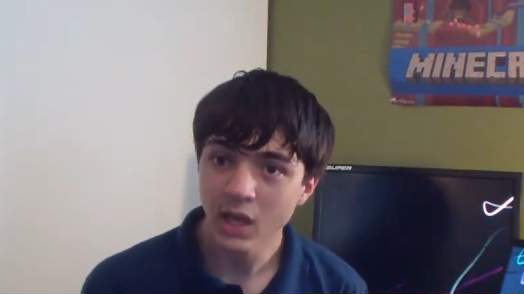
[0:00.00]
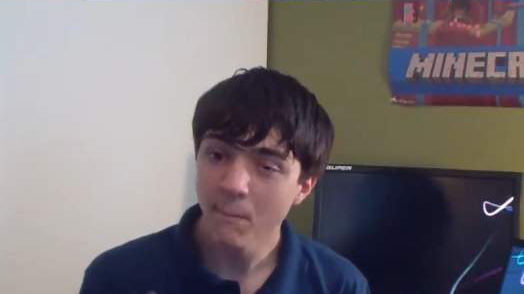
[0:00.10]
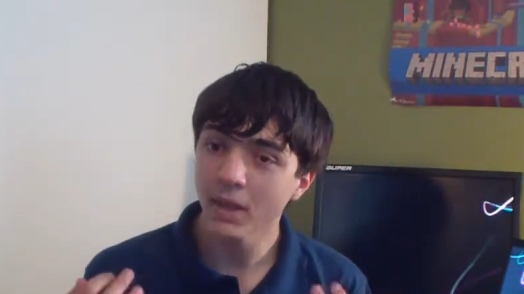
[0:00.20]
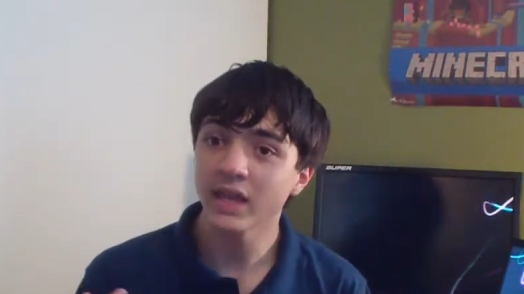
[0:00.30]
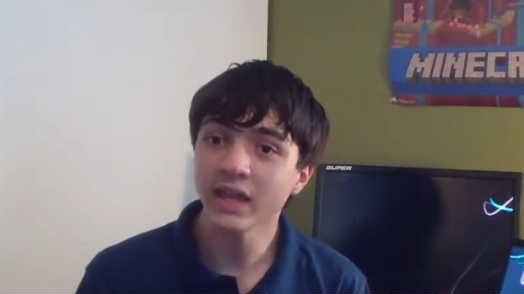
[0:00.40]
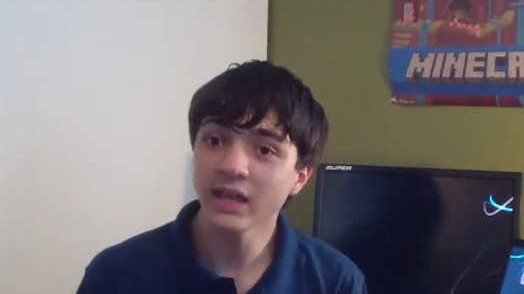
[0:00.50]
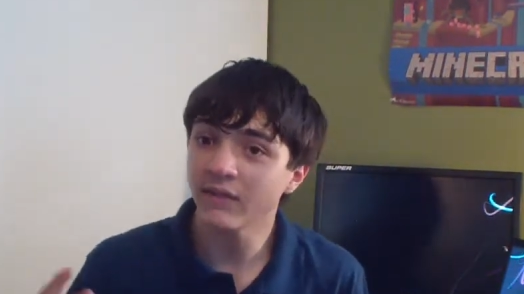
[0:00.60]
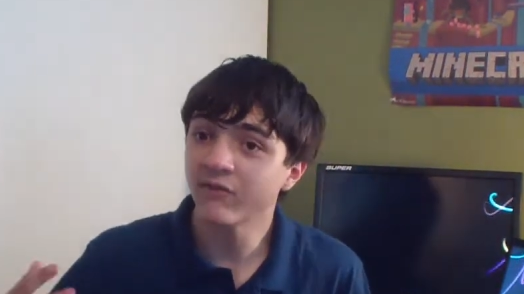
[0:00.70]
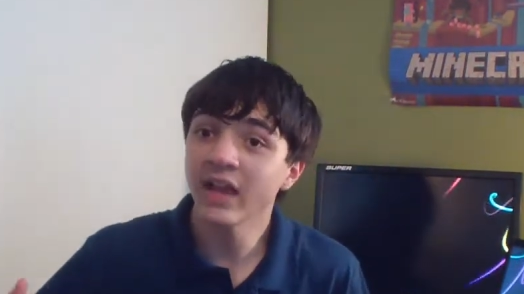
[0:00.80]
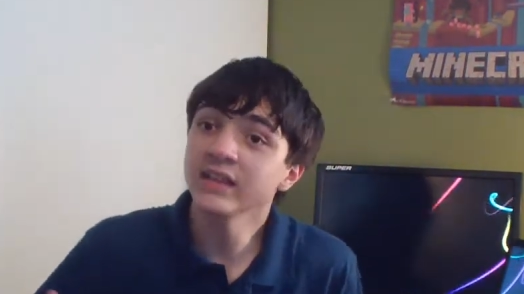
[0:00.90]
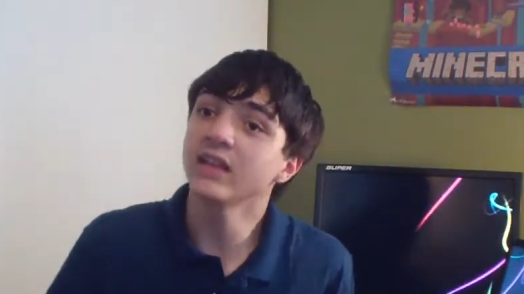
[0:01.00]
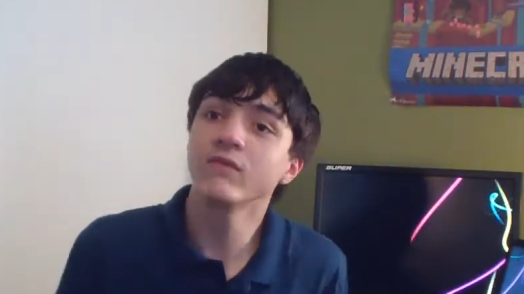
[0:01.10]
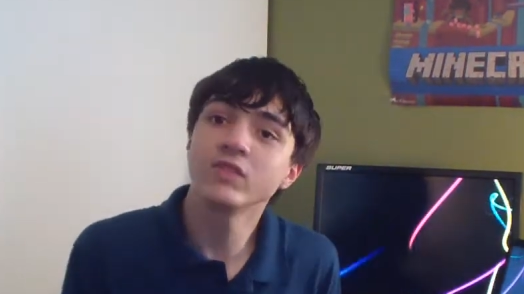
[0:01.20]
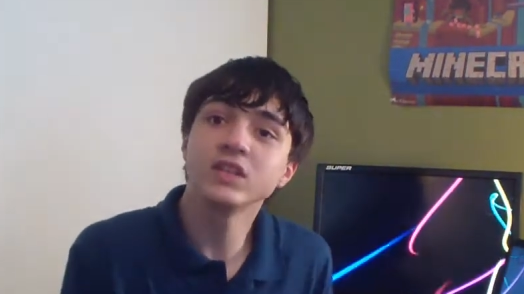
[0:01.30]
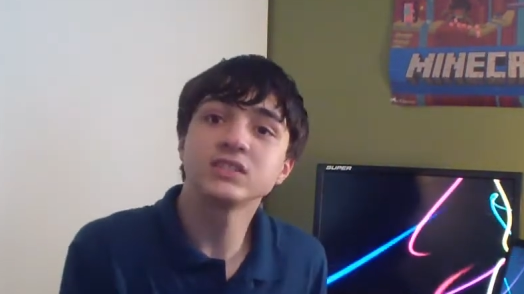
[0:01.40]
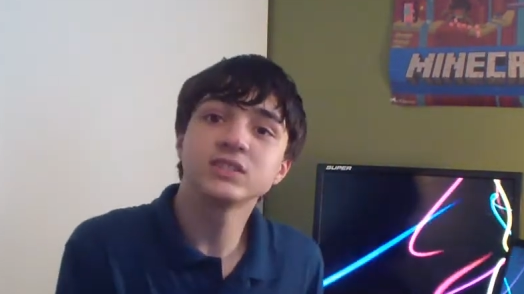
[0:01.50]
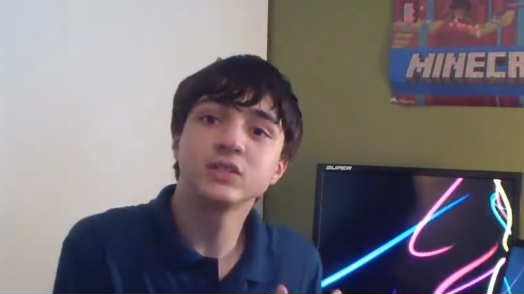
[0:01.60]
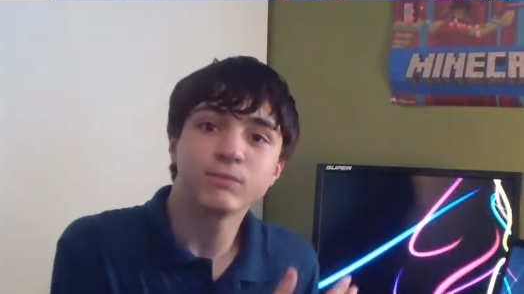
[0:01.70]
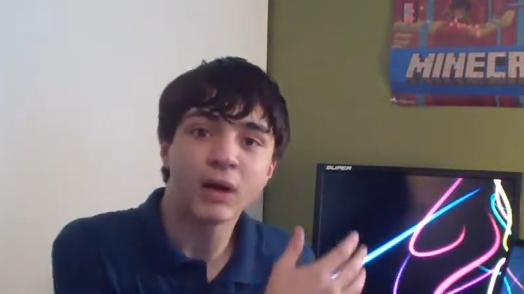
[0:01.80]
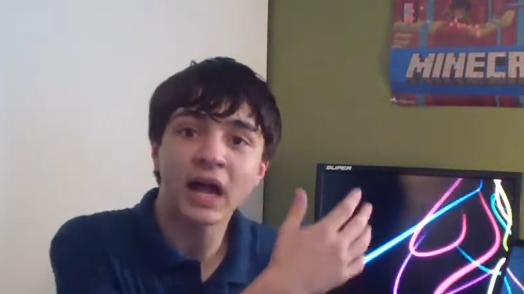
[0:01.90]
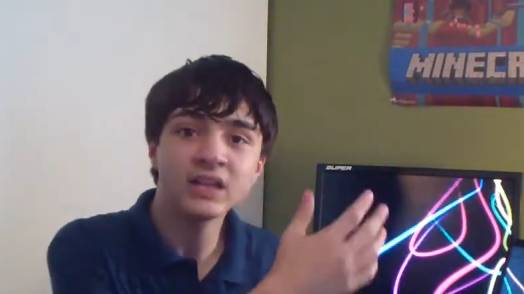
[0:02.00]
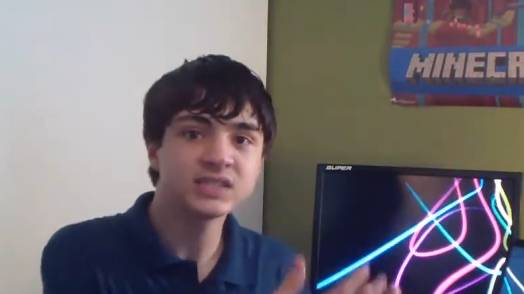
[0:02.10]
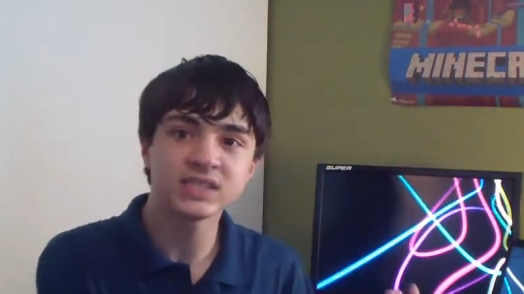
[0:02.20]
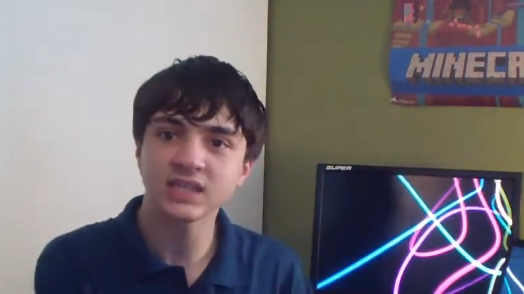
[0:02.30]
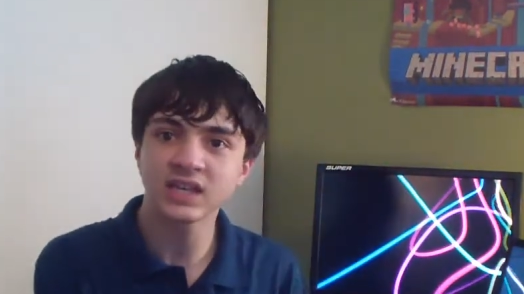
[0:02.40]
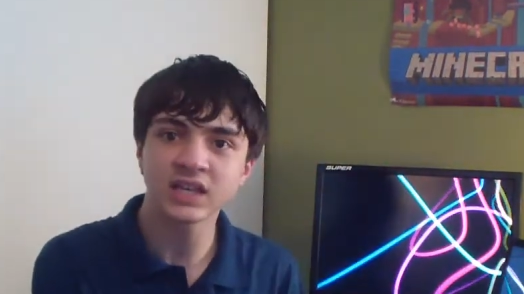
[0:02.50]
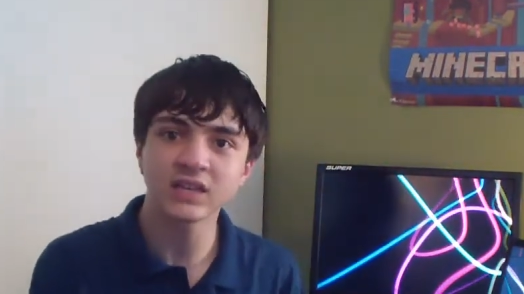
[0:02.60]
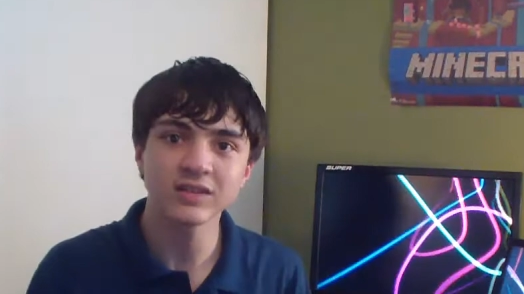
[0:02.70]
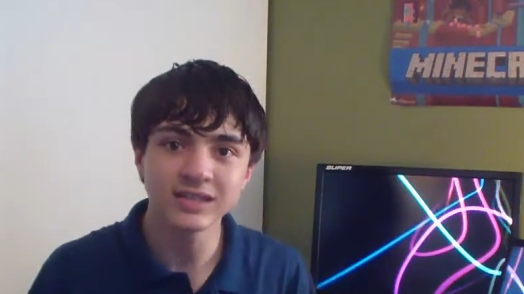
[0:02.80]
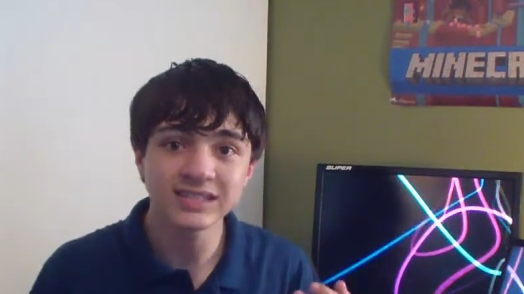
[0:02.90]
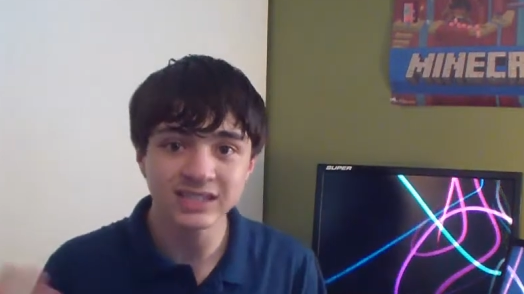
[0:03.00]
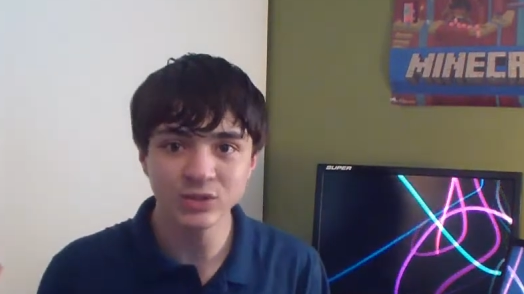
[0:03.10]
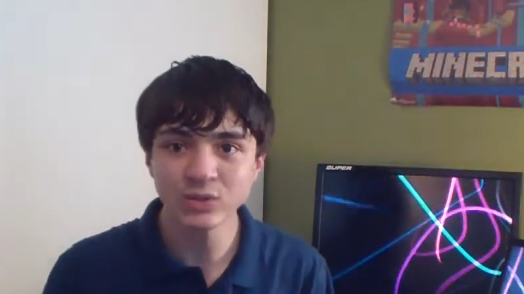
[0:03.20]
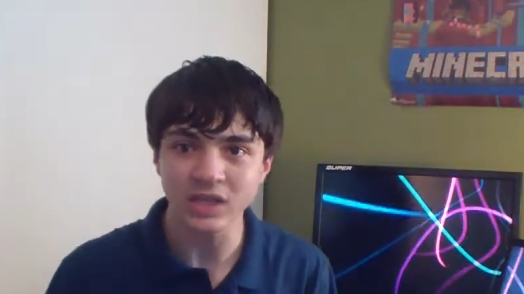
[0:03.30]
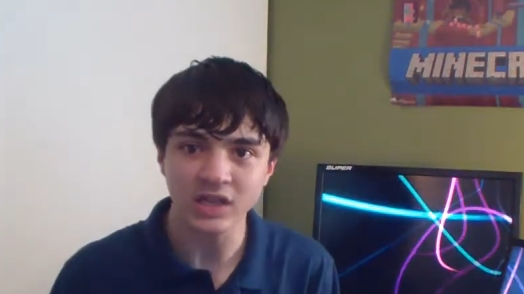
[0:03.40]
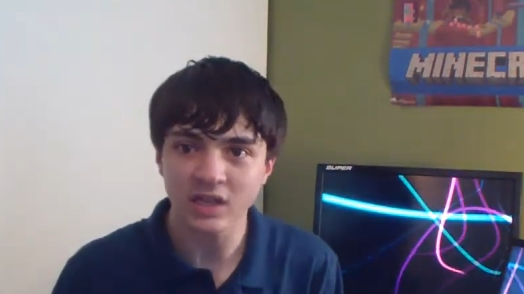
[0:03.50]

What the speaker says: But again, I've got to give this policy thing to Sony.